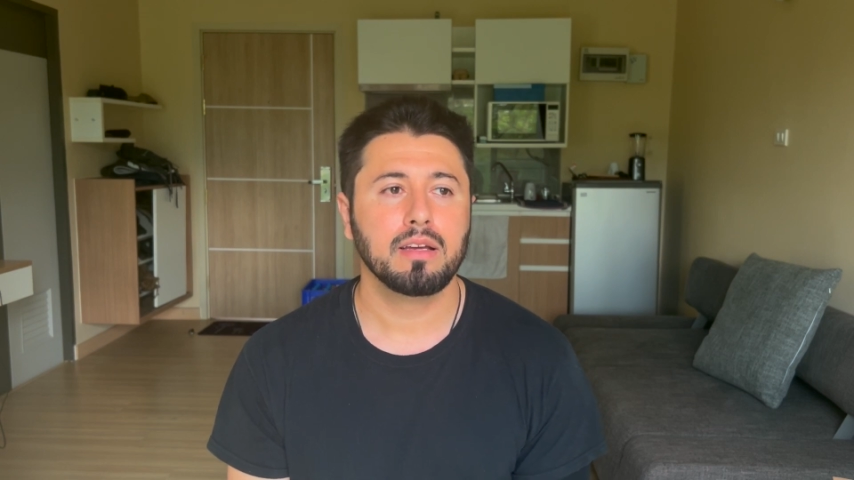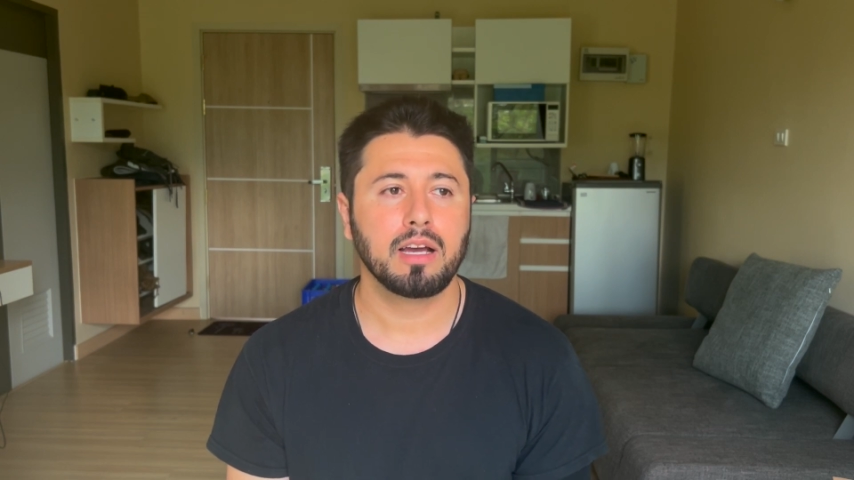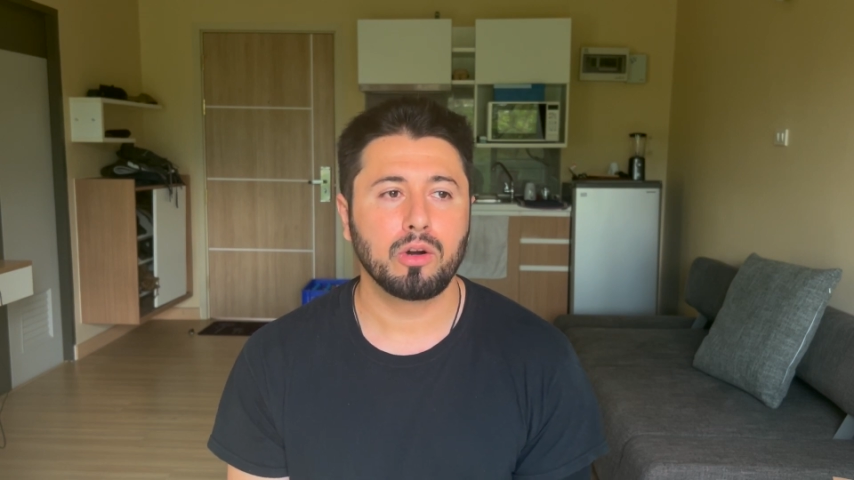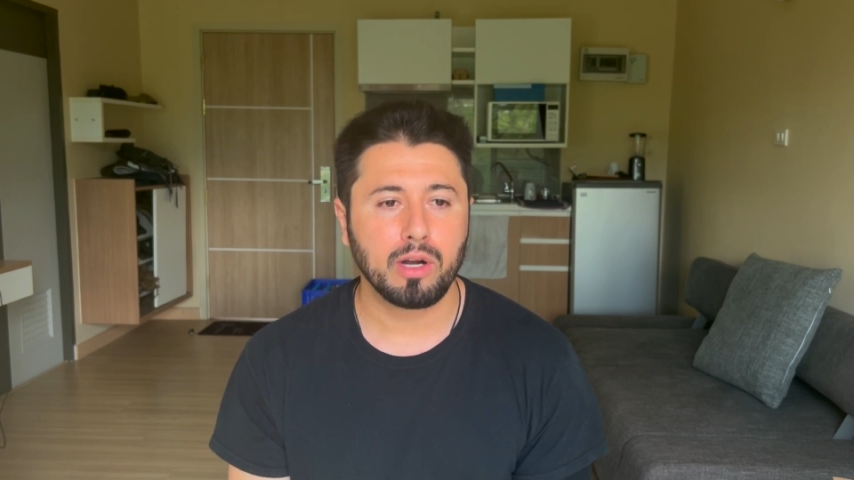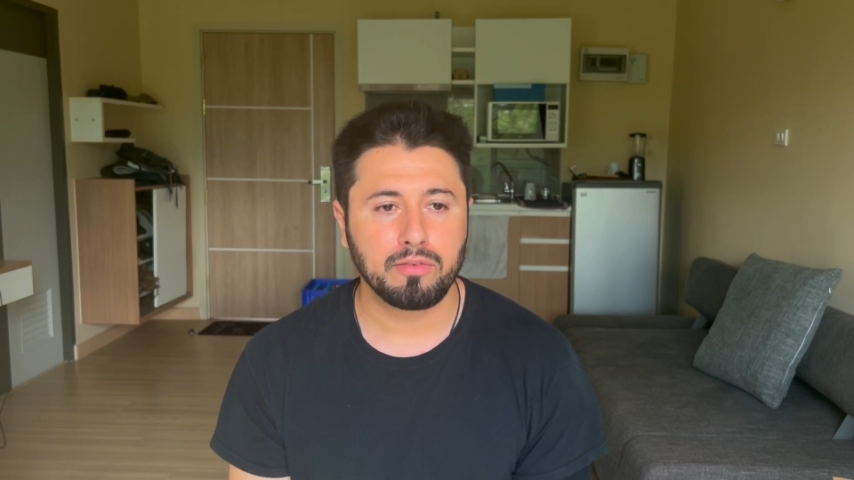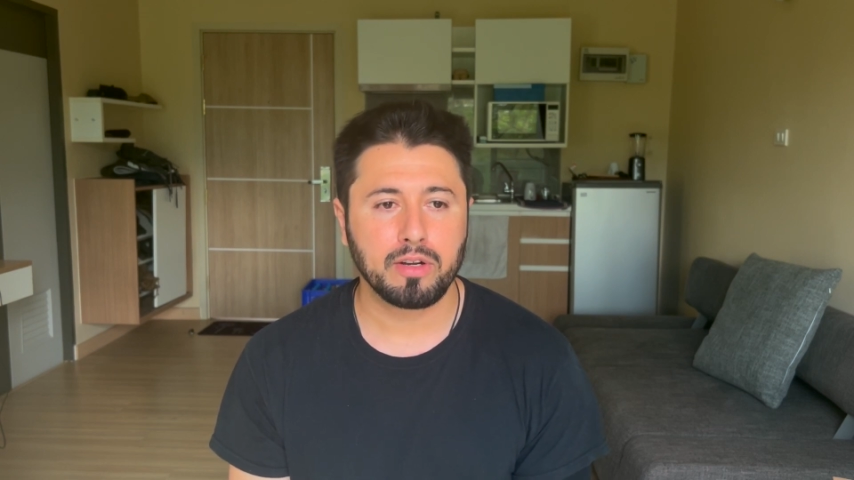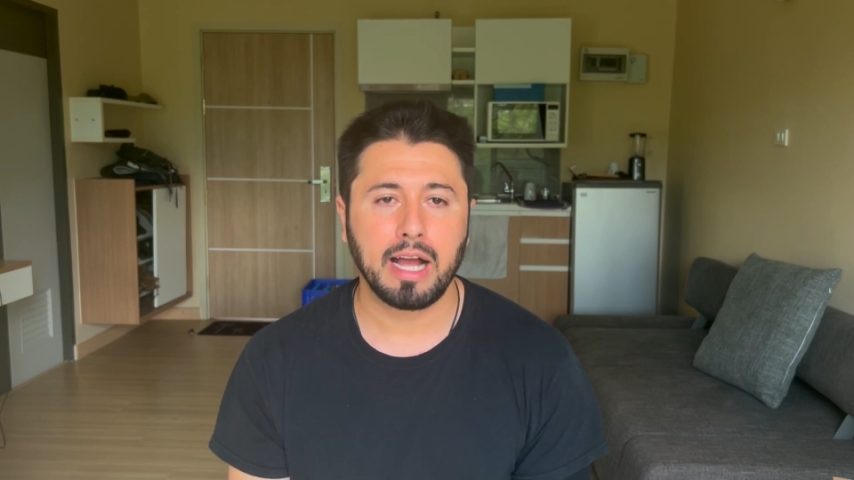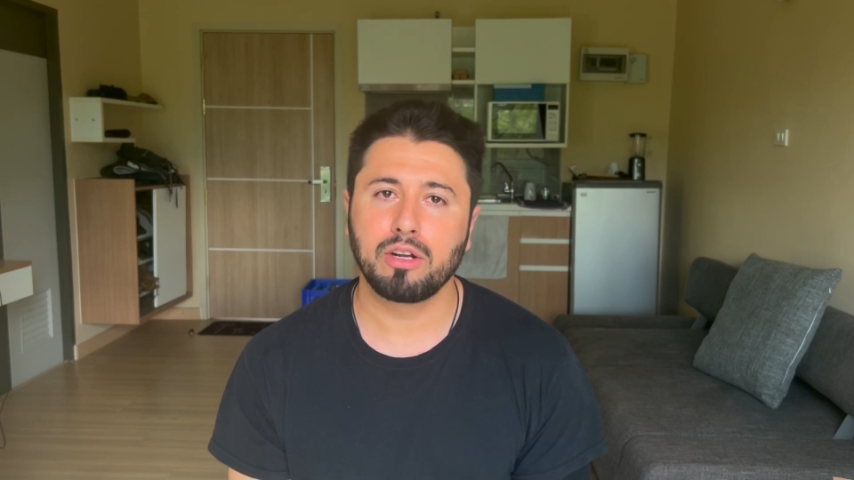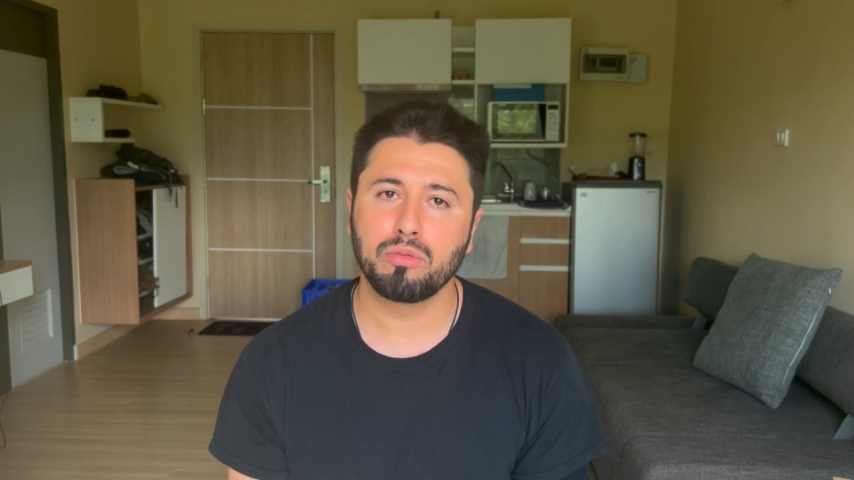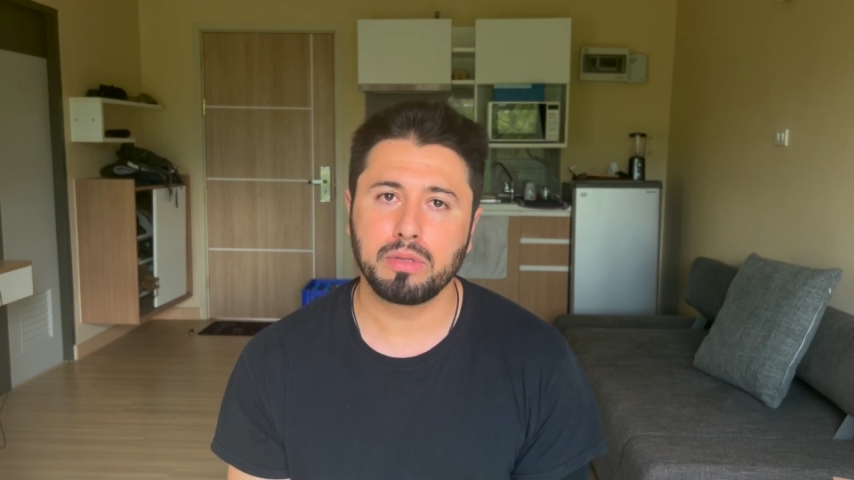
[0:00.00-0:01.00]
However,
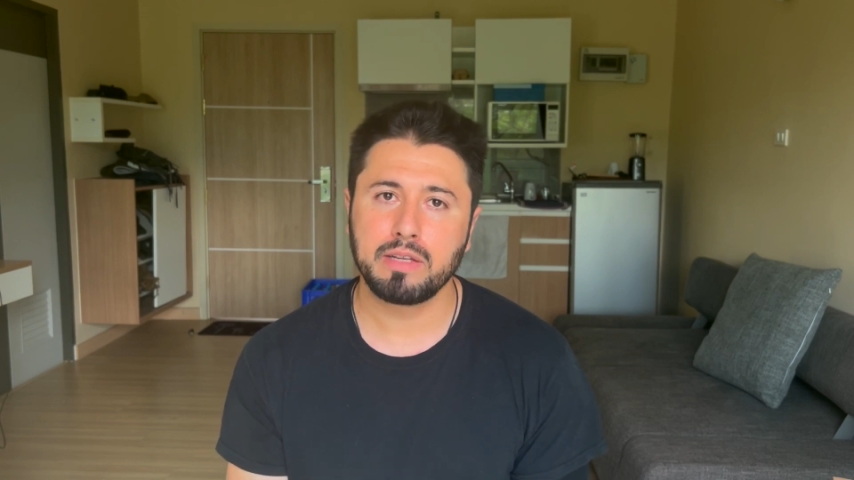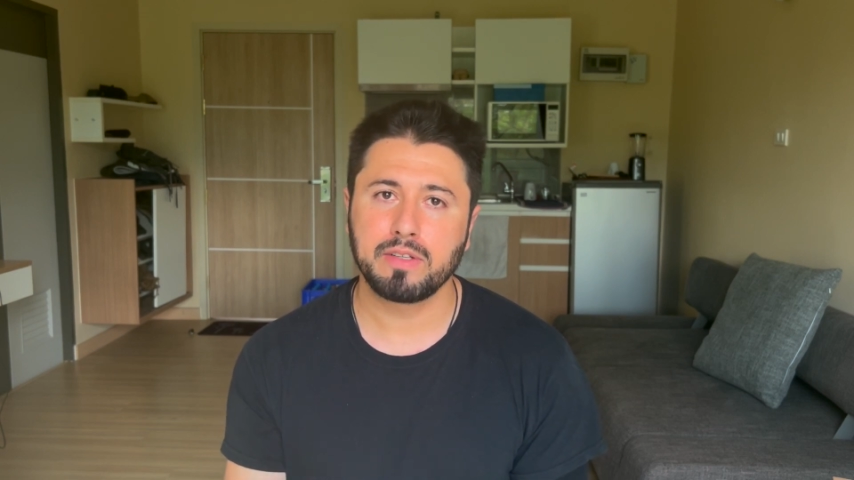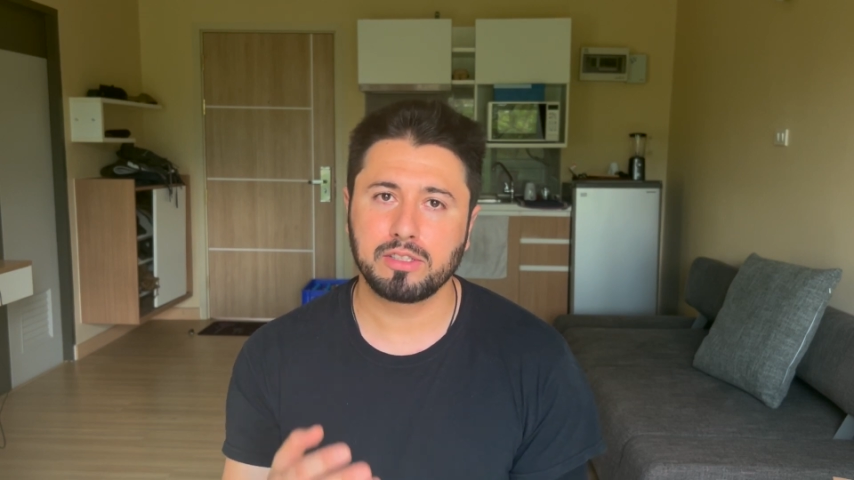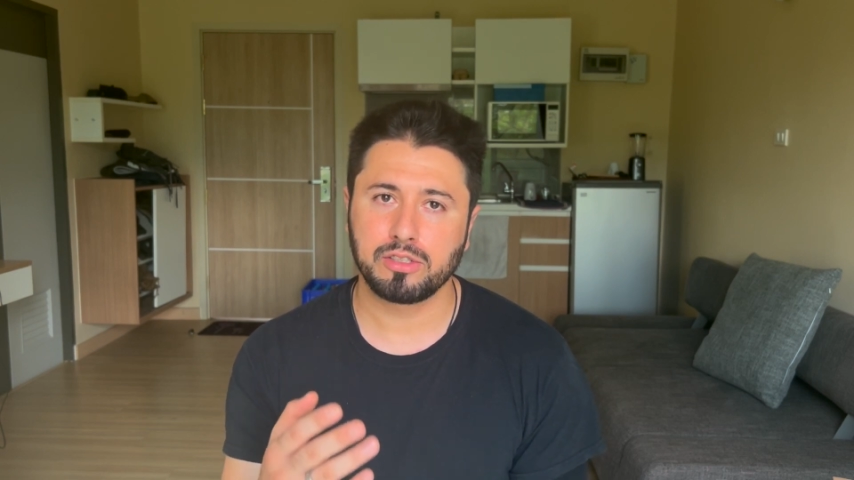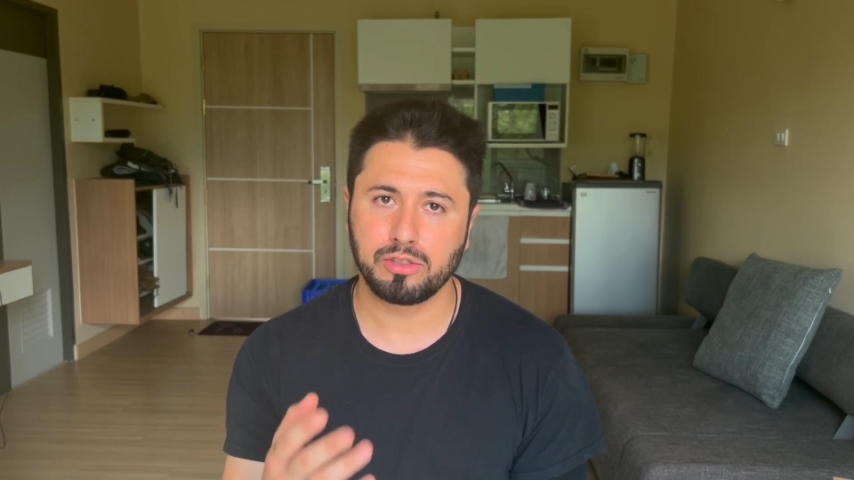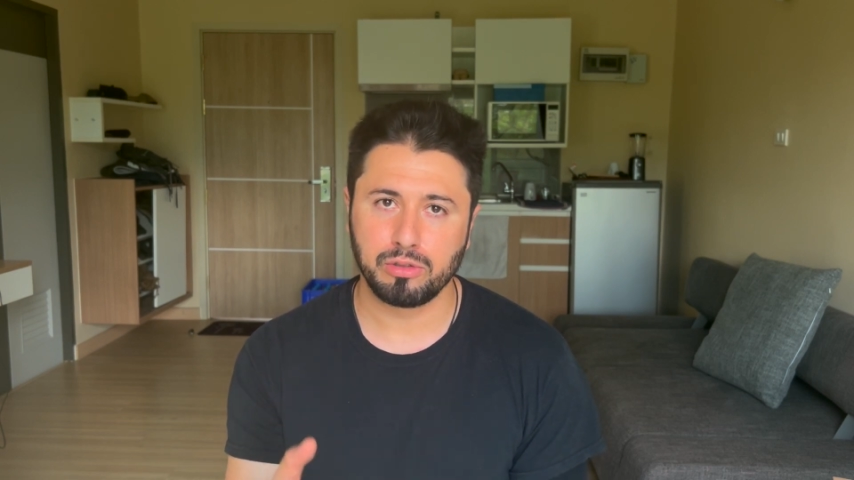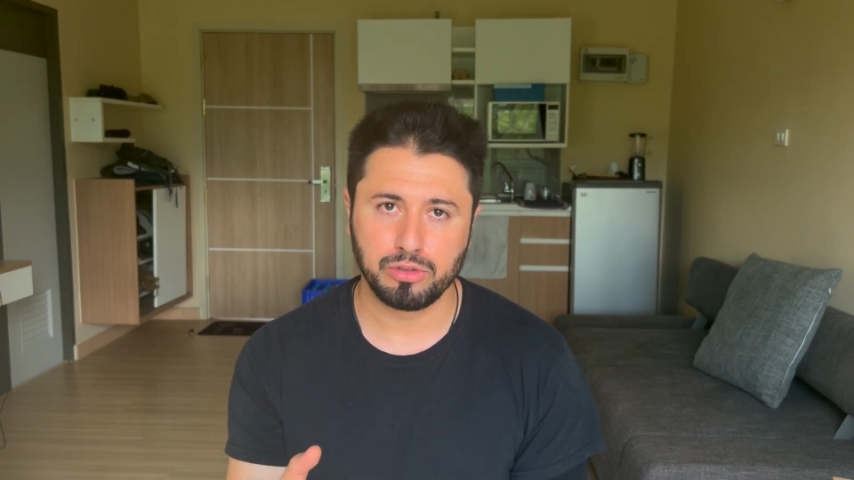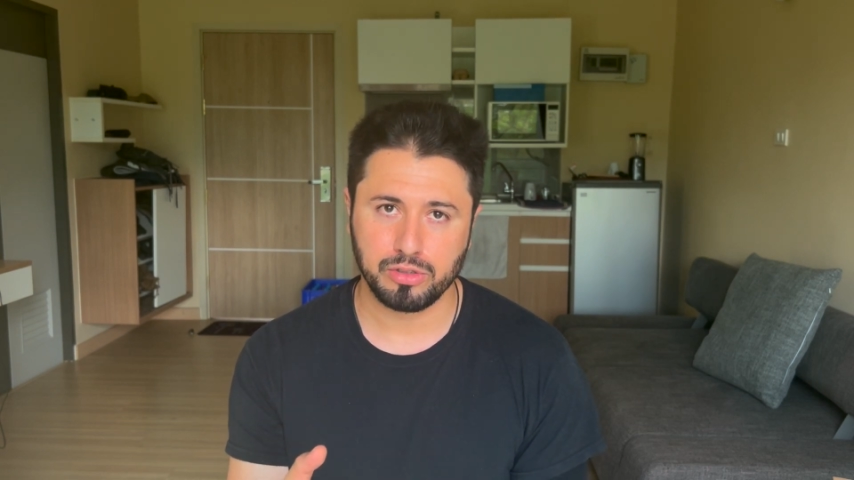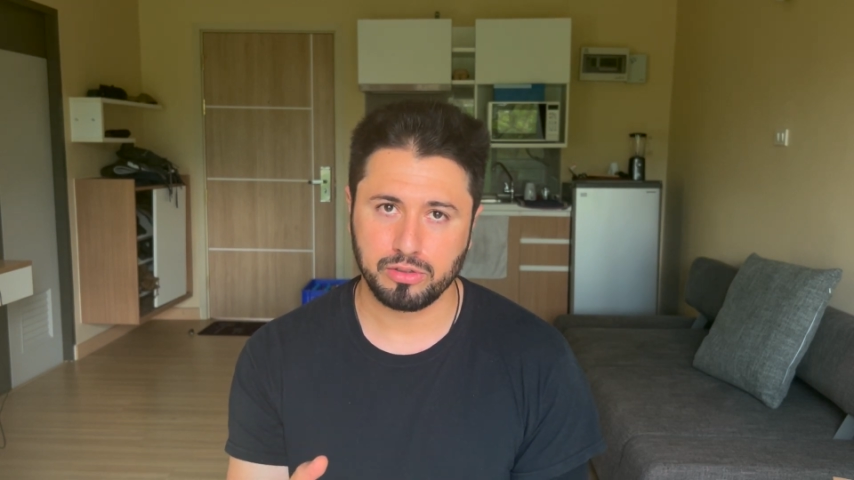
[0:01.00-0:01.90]
I don't believe it's the solution